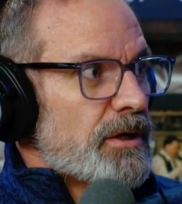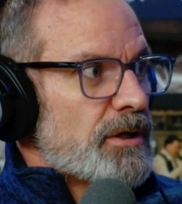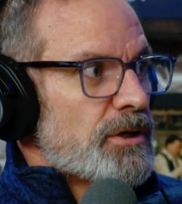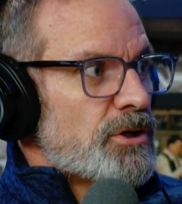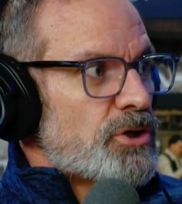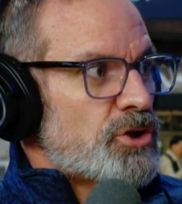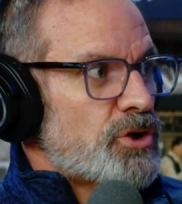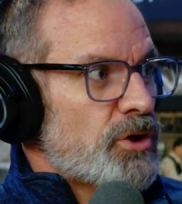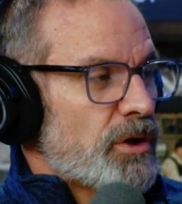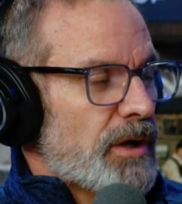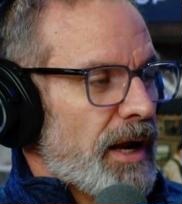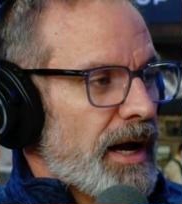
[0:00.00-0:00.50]

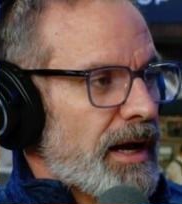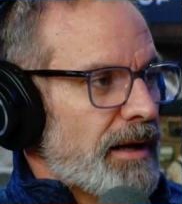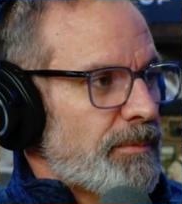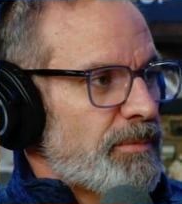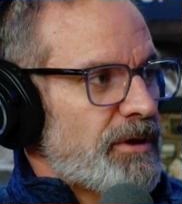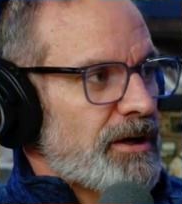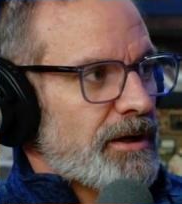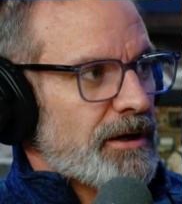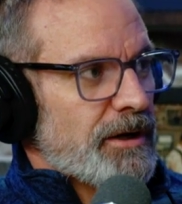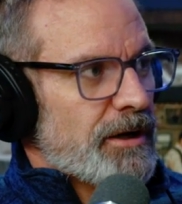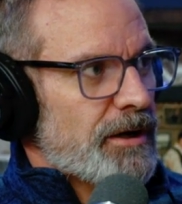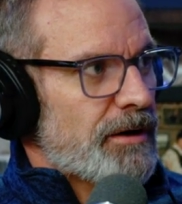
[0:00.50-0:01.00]
Should I
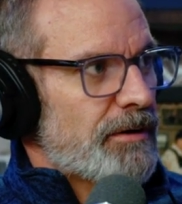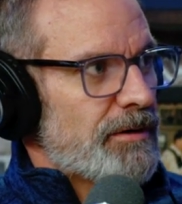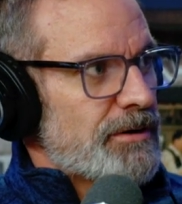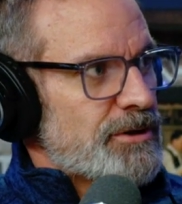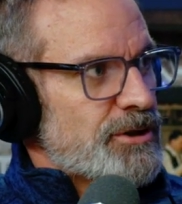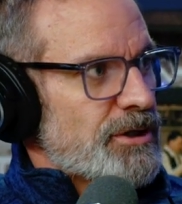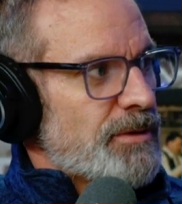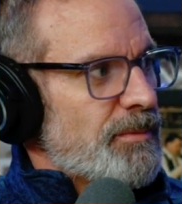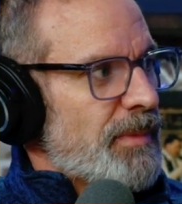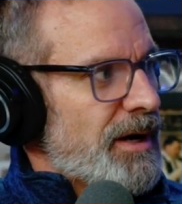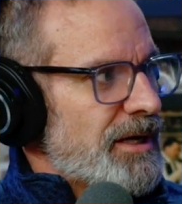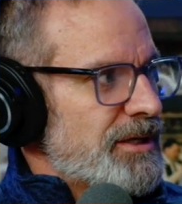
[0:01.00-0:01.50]
be
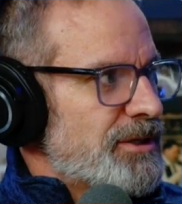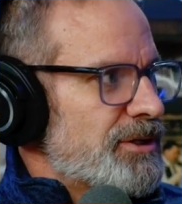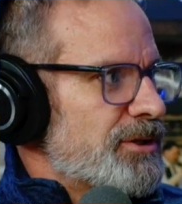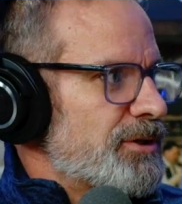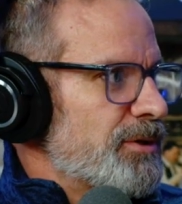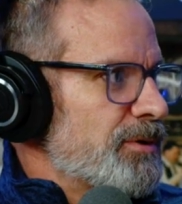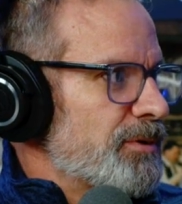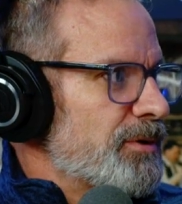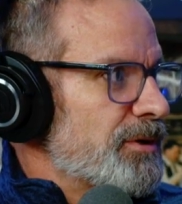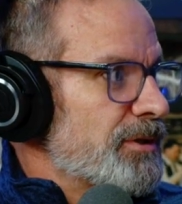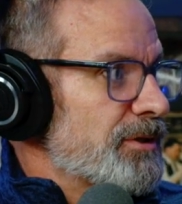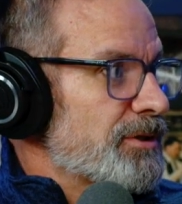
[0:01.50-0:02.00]
encouraging my
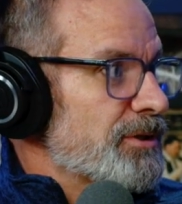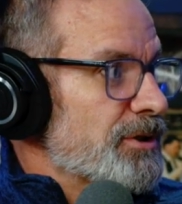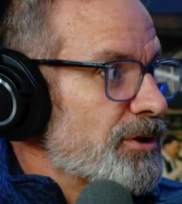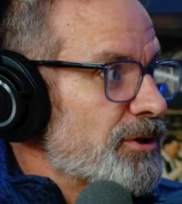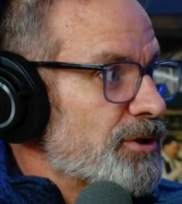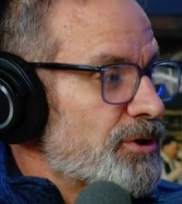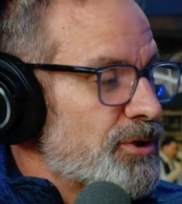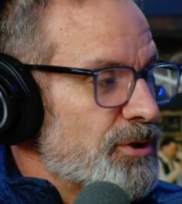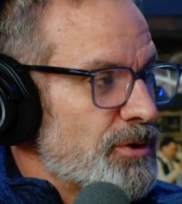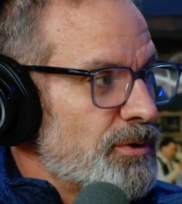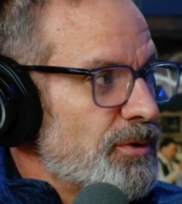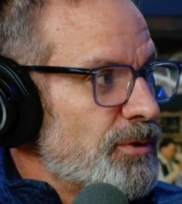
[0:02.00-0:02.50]
student
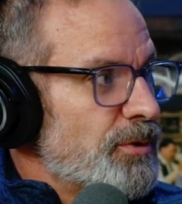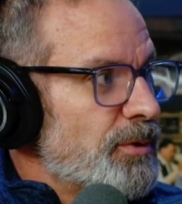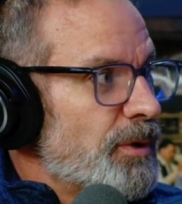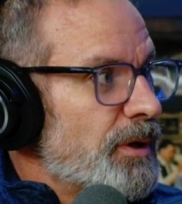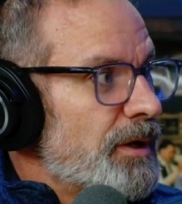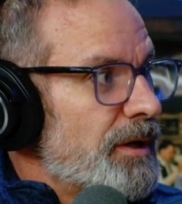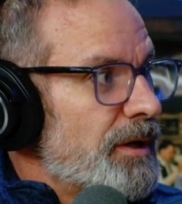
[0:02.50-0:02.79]
to